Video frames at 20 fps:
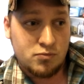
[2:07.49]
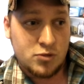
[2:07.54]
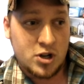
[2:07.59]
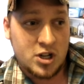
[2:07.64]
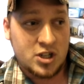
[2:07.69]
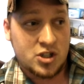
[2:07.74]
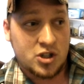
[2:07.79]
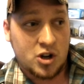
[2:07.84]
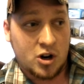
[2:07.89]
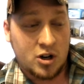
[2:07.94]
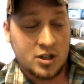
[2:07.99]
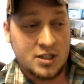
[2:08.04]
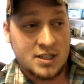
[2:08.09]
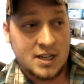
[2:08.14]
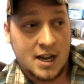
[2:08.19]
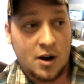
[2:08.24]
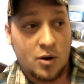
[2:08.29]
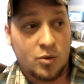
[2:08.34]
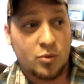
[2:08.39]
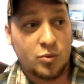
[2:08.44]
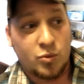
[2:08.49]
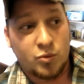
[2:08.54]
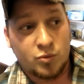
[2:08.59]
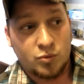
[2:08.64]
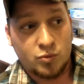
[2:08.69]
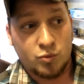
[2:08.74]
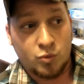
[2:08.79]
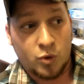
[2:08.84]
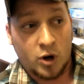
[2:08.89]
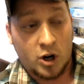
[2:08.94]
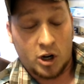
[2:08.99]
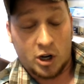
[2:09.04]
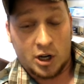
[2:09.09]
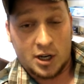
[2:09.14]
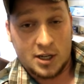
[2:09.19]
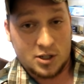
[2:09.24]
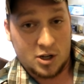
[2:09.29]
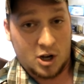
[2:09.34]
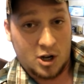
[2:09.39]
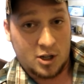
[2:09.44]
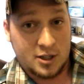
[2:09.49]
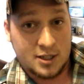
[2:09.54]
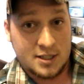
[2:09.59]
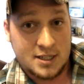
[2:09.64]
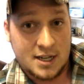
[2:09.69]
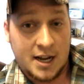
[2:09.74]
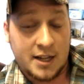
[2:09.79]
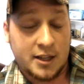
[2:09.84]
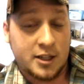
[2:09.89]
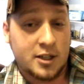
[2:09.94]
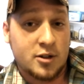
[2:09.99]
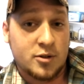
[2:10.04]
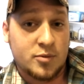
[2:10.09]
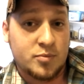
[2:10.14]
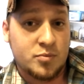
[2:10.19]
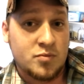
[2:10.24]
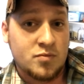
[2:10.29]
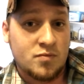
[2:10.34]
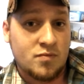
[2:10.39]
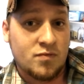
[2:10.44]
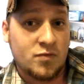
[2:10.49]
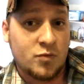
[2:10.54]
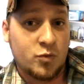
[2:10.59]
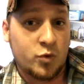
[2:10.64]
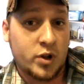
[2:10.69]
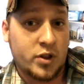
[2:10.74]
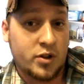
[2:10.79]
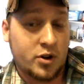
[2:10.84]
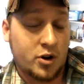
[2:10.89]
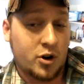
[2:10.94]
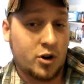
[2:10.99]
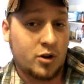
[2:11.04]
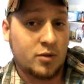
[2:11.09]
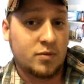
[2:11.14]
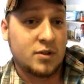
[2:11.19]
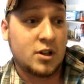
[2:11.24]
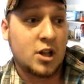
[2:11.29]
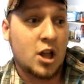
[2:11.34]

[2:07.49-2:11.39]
it starts out where he's on this island with her.